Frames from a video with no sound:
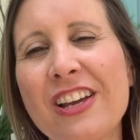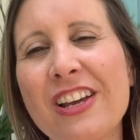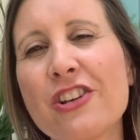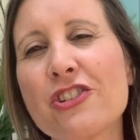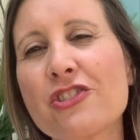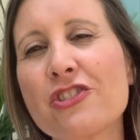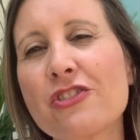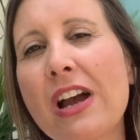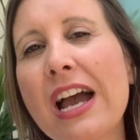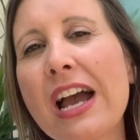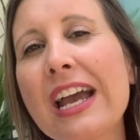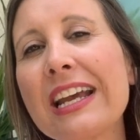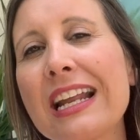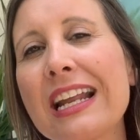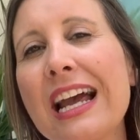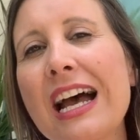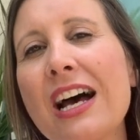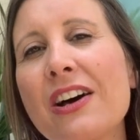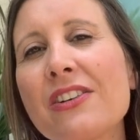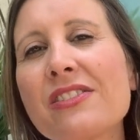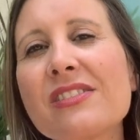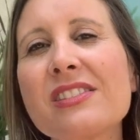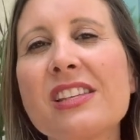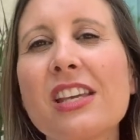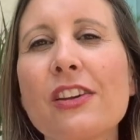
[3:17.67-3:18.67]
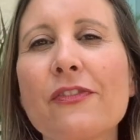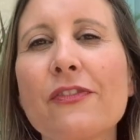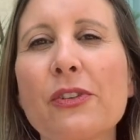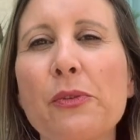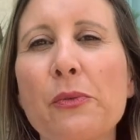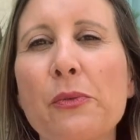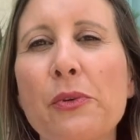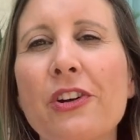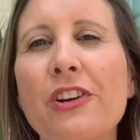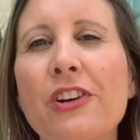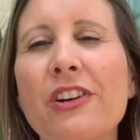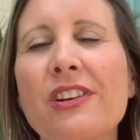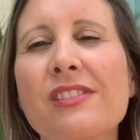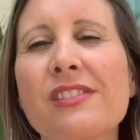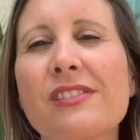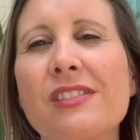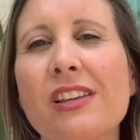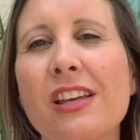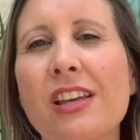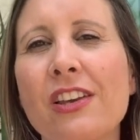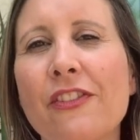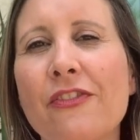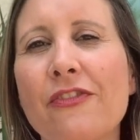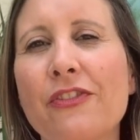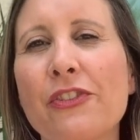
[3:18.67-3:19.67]
Try it out, see if it works.
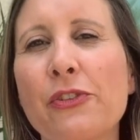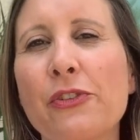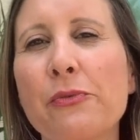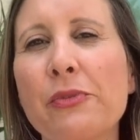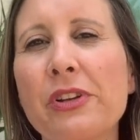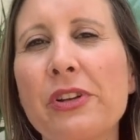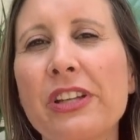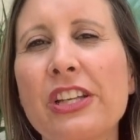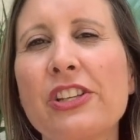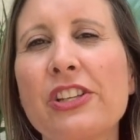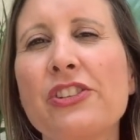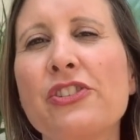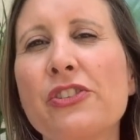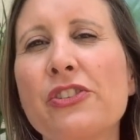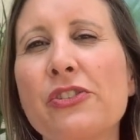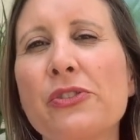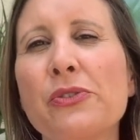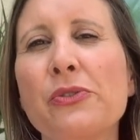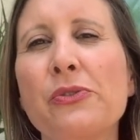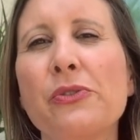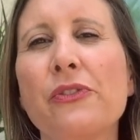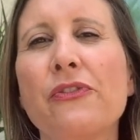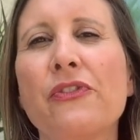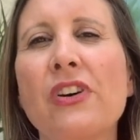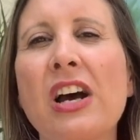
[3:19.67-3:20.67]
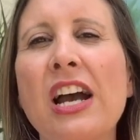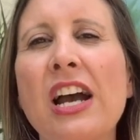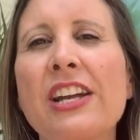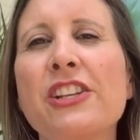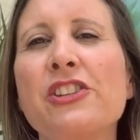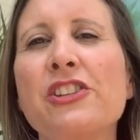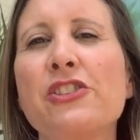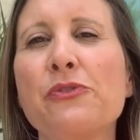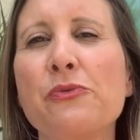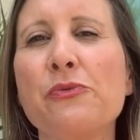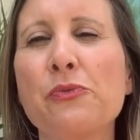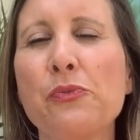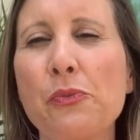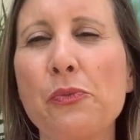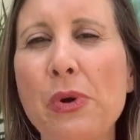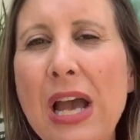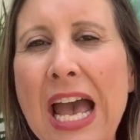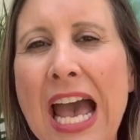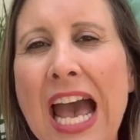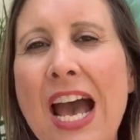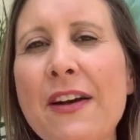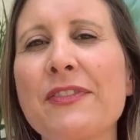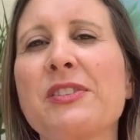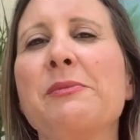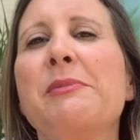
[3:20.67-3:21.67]
If you really do find you
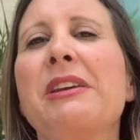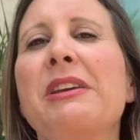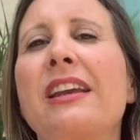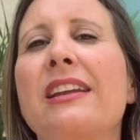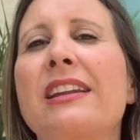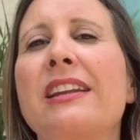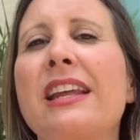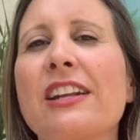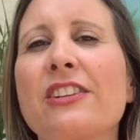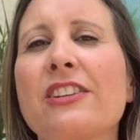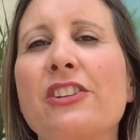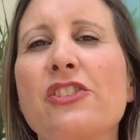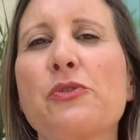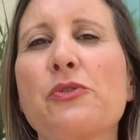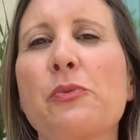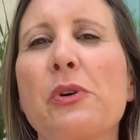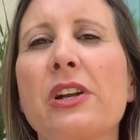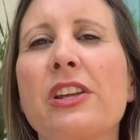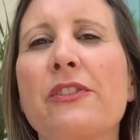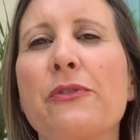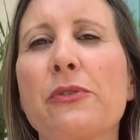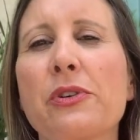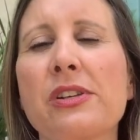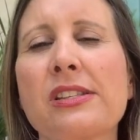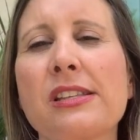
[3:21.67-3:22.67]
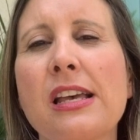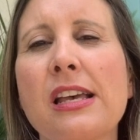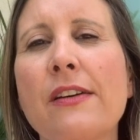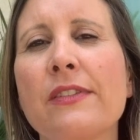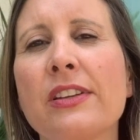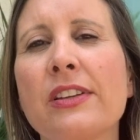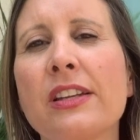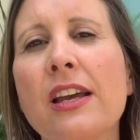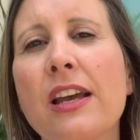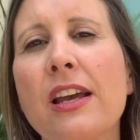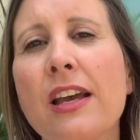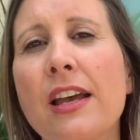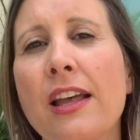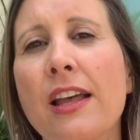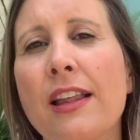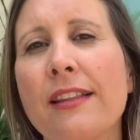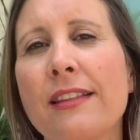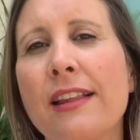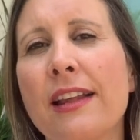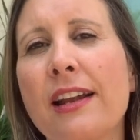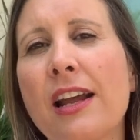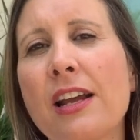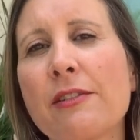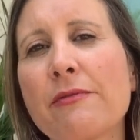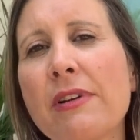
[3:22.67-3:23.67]
have to be connected 24/7,
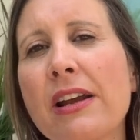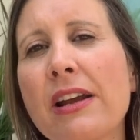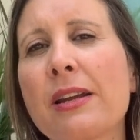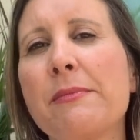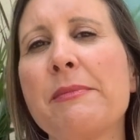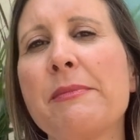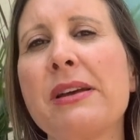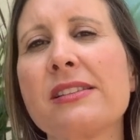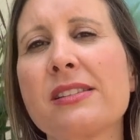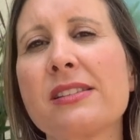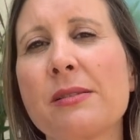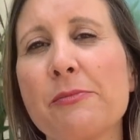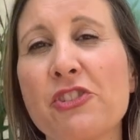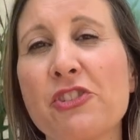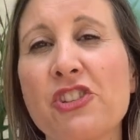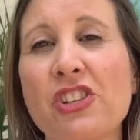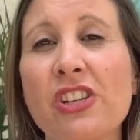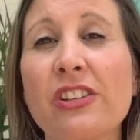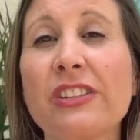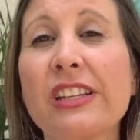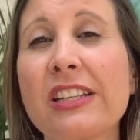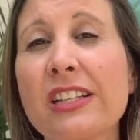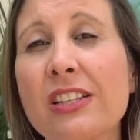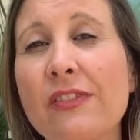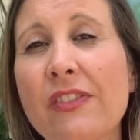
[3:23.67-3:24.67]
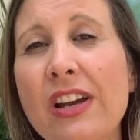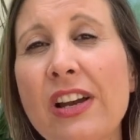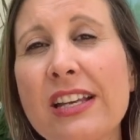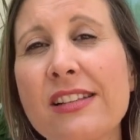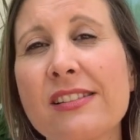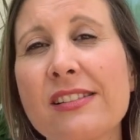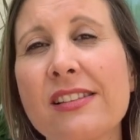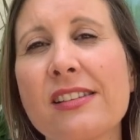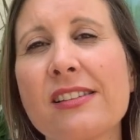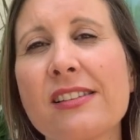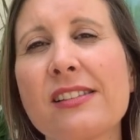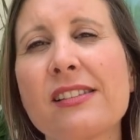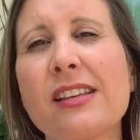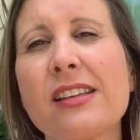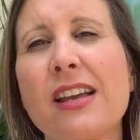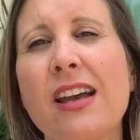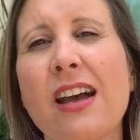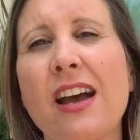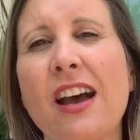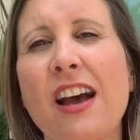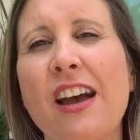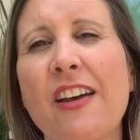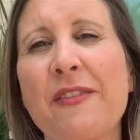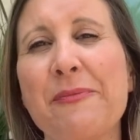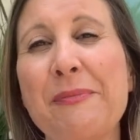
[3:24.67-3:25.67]
then I recommend some shielding devices.
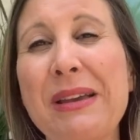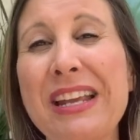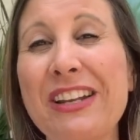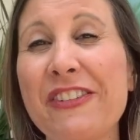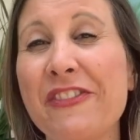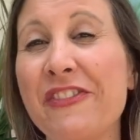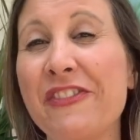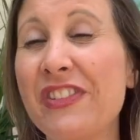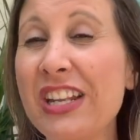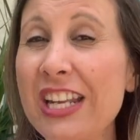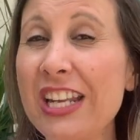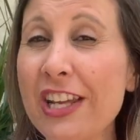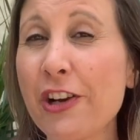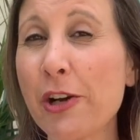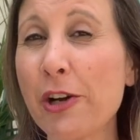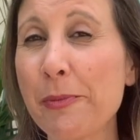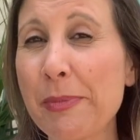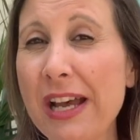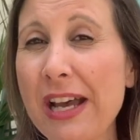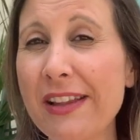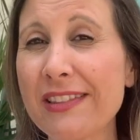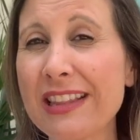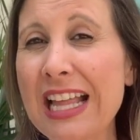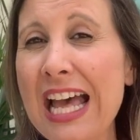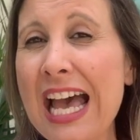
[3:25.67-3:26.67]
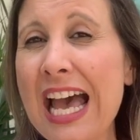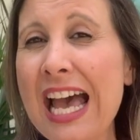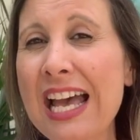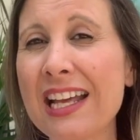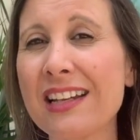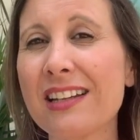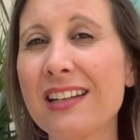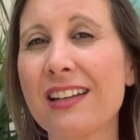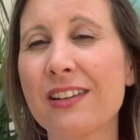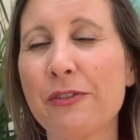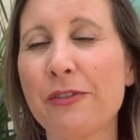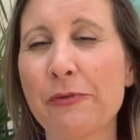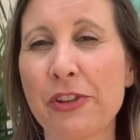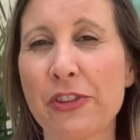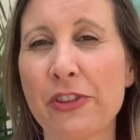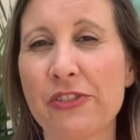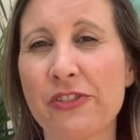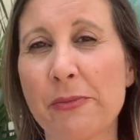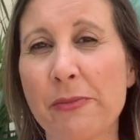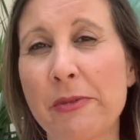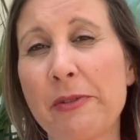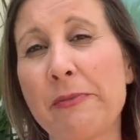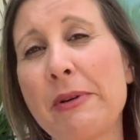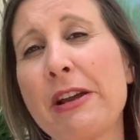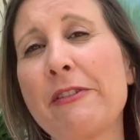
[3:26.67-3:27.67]
I've made a video about that with
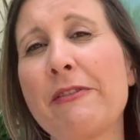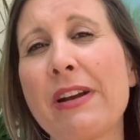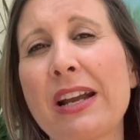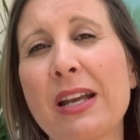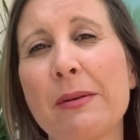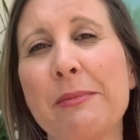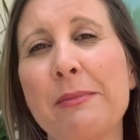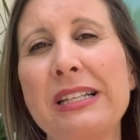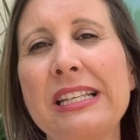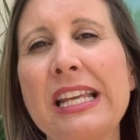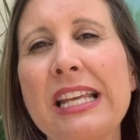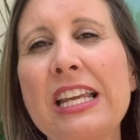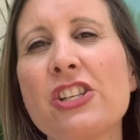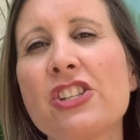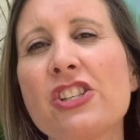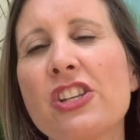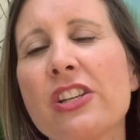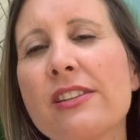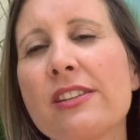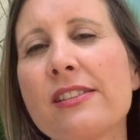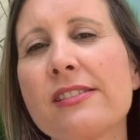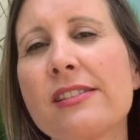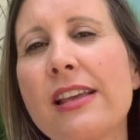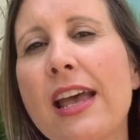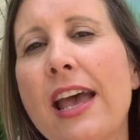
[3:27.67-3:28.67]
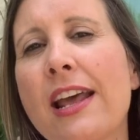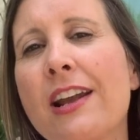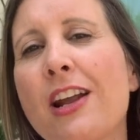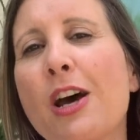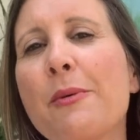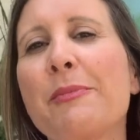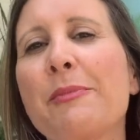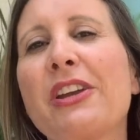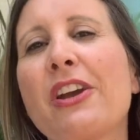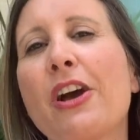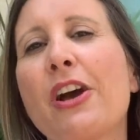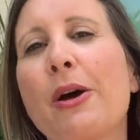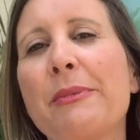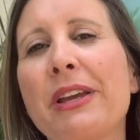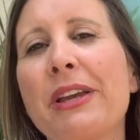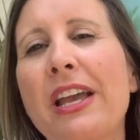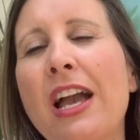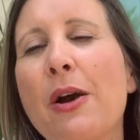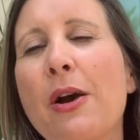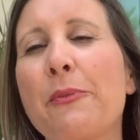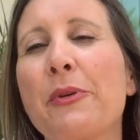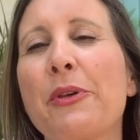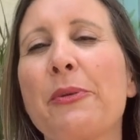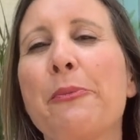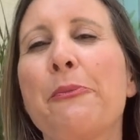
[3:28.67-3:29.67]
some of my recommendations, and I'll be coming
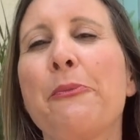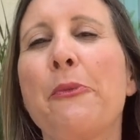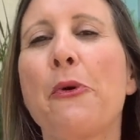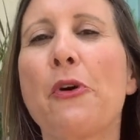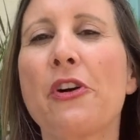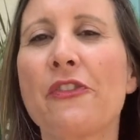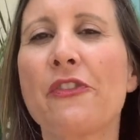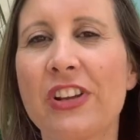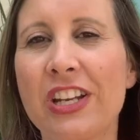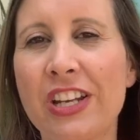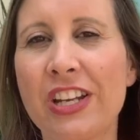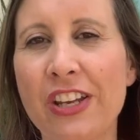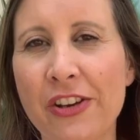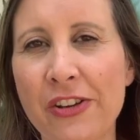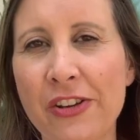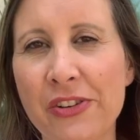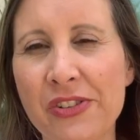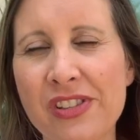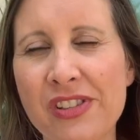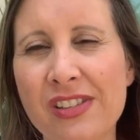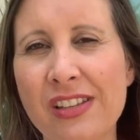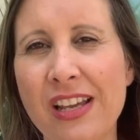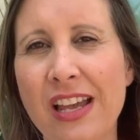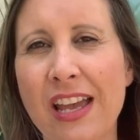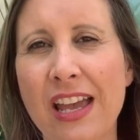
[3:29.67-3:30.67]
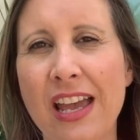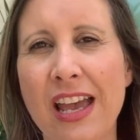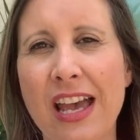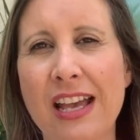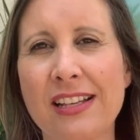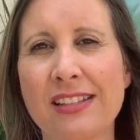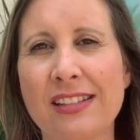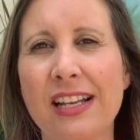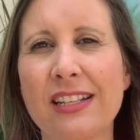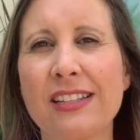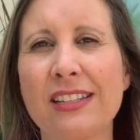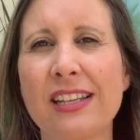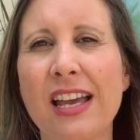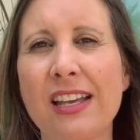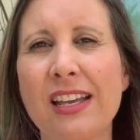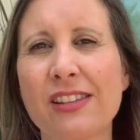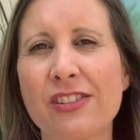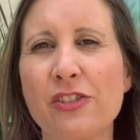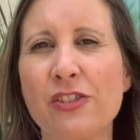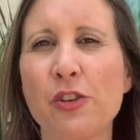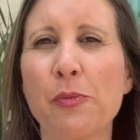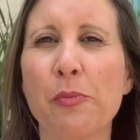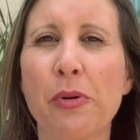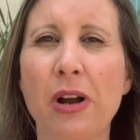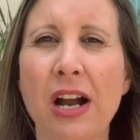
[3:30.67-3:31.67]
out with more videos as I test
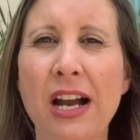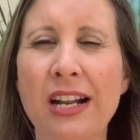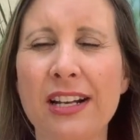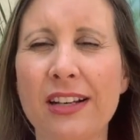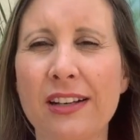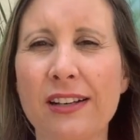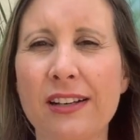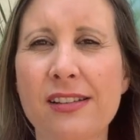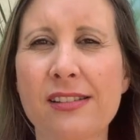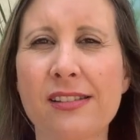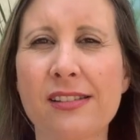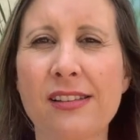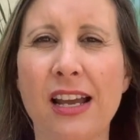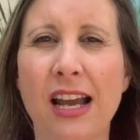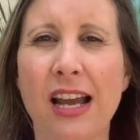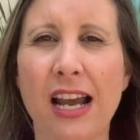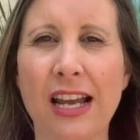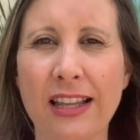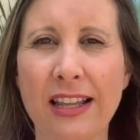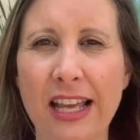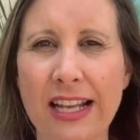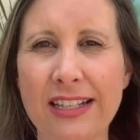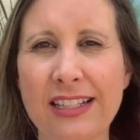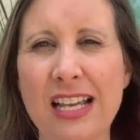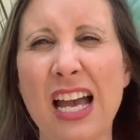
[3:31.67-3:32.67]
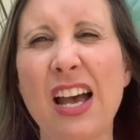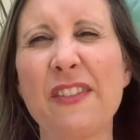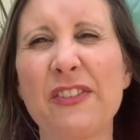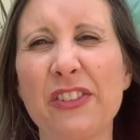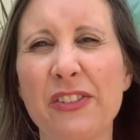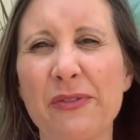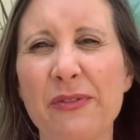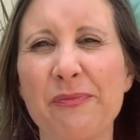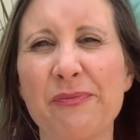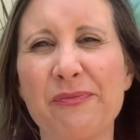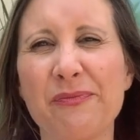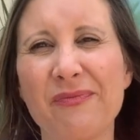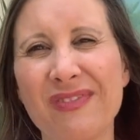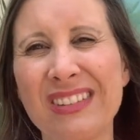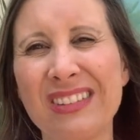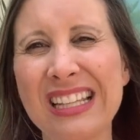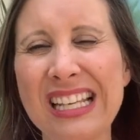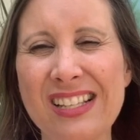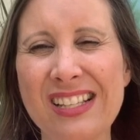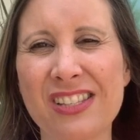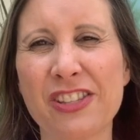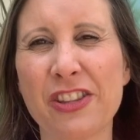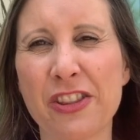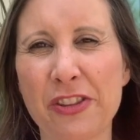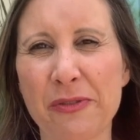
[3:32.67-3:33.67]
new products. I like to have at
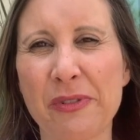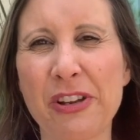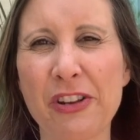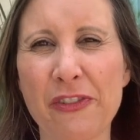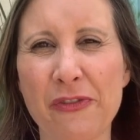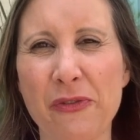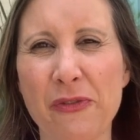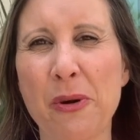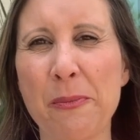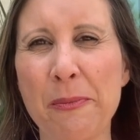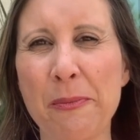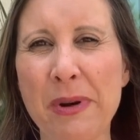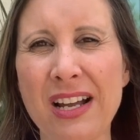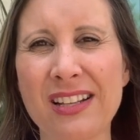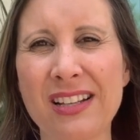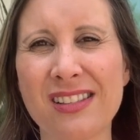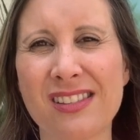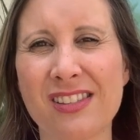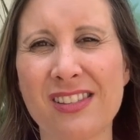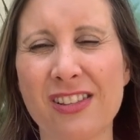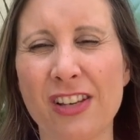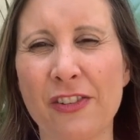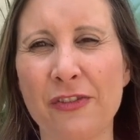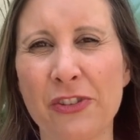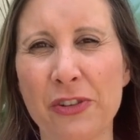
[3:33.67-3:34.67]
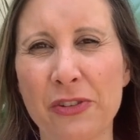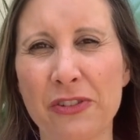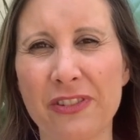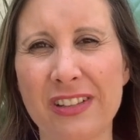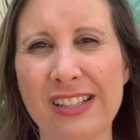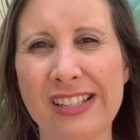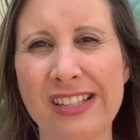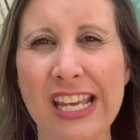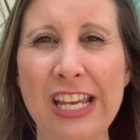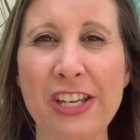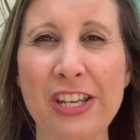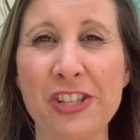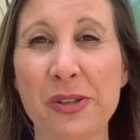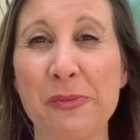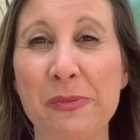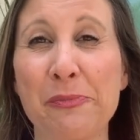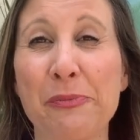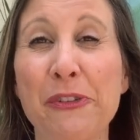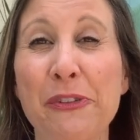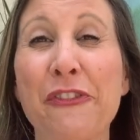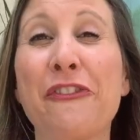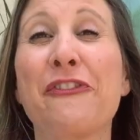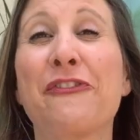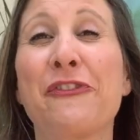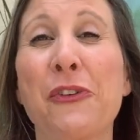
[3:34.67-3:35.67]
least 3 or 4 months of utilization
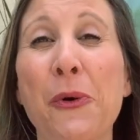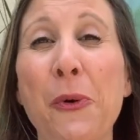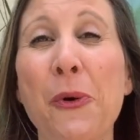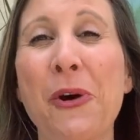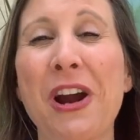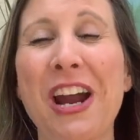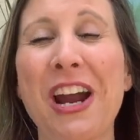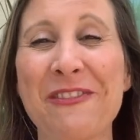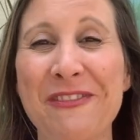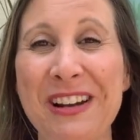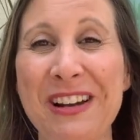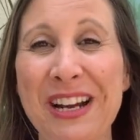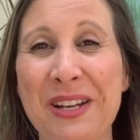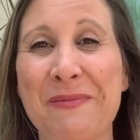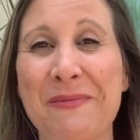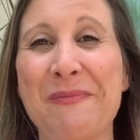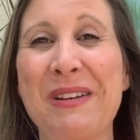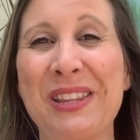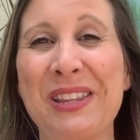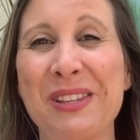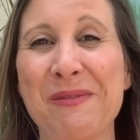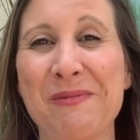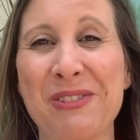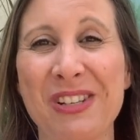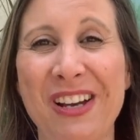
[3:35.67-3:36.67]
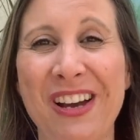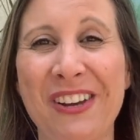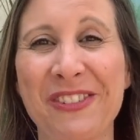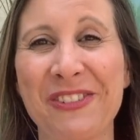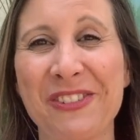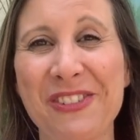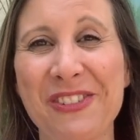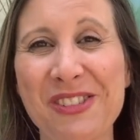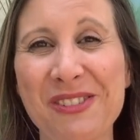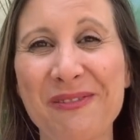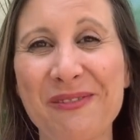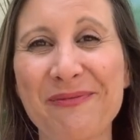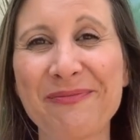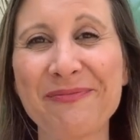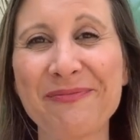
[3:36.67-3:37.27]
before I recommend them to others.